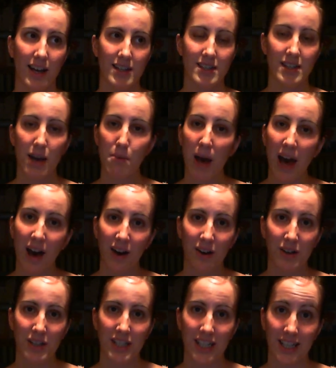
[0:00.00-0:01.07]

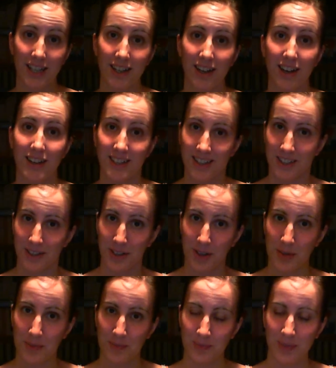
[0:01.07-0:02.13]
somehow Lydia got
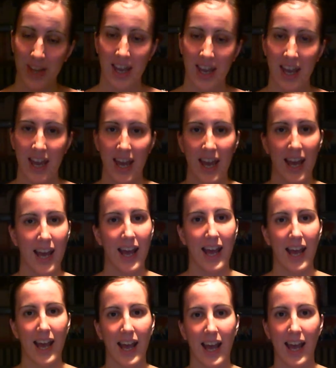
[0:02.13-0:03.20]
killed.
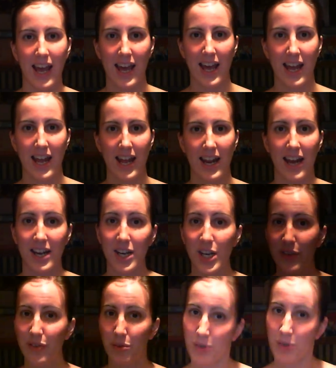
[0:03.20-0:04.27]
And I didn't
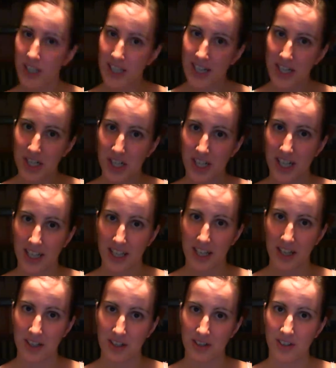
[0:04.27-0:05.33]
even realize she got
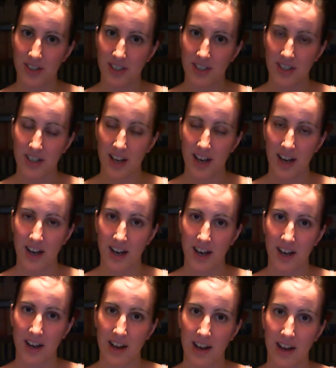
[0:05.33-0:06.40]
killed
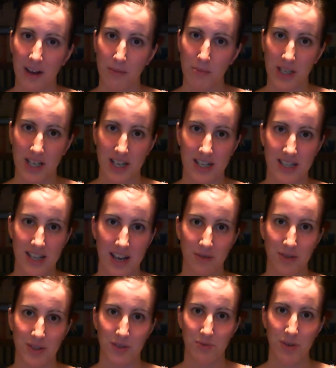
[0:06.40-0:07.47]
because I
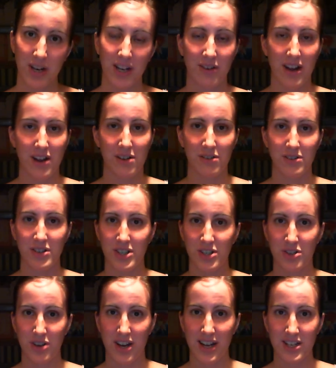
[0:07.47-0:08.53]
was running around
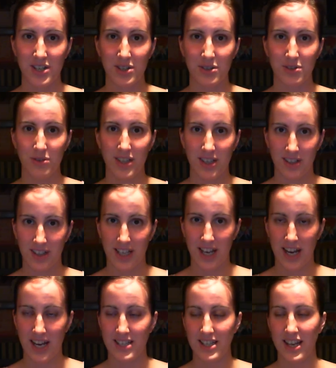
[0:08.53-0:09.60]
trying to kill the
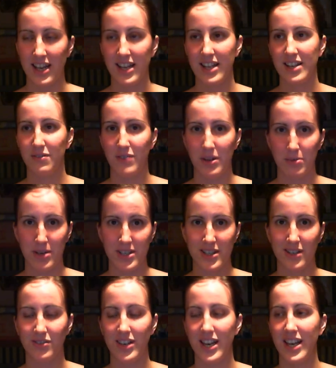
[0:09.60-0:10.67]
guys and defend
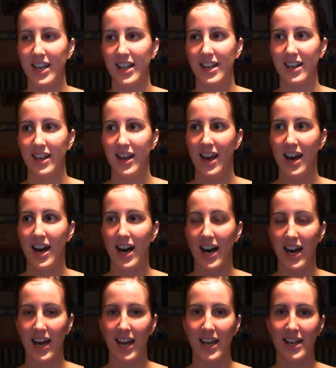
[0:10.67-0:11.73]
myself and
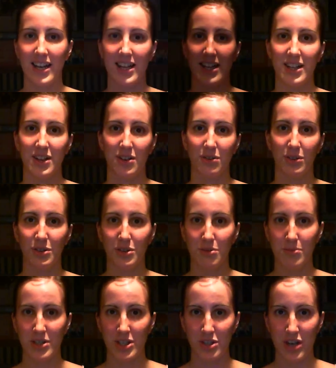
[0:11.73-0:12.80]
hide and, lure
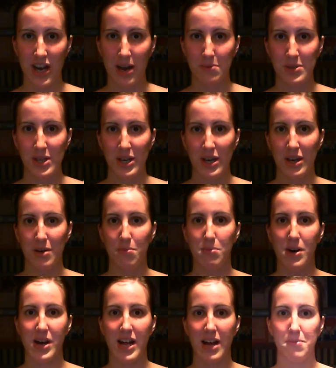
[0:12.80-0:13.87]
them into traps.
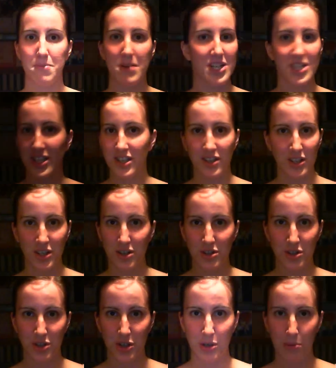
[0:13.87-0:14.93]
But I managed to kill the huge
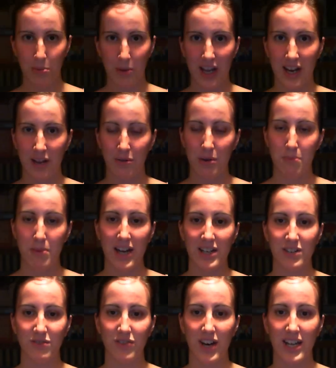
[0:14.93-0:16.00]
group, and I went back
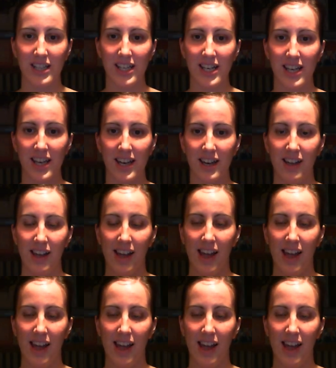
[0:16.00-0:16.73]
to find Lydia,